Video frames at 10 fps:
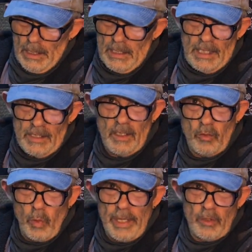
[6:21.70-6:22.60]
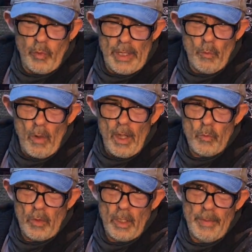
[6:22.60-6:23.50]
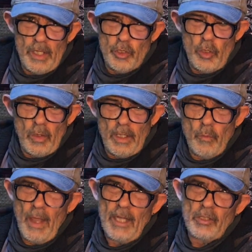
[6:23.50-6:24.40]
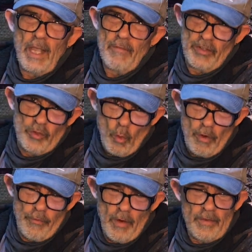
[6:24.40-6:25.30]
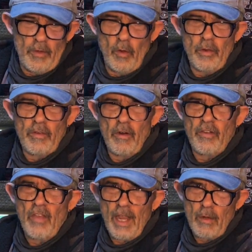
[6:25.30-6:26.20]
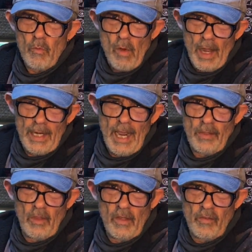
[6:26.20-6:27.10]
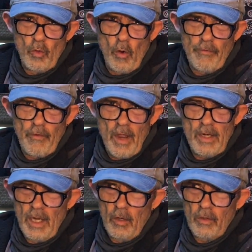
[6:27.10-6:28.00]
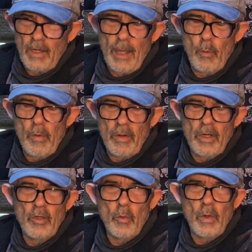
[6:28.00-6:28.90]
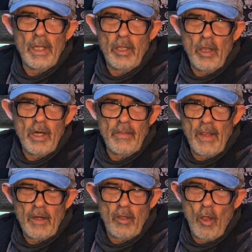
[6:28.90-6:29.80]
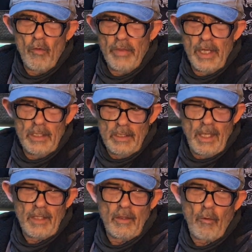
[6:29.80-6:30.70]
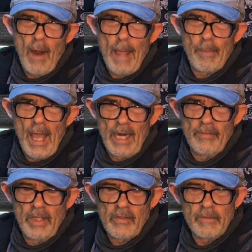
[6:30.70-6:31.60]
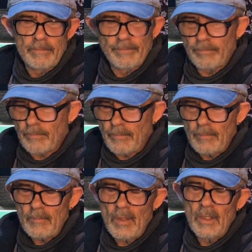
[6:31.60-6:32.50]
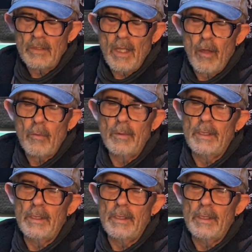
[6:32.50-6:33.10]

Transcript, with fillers: season 2021, we're going to be in Julian. We actually have a storefront. So it's our second run at the storefront. It looked like we were going to do really good, and then COVID kicked the crap out of us. So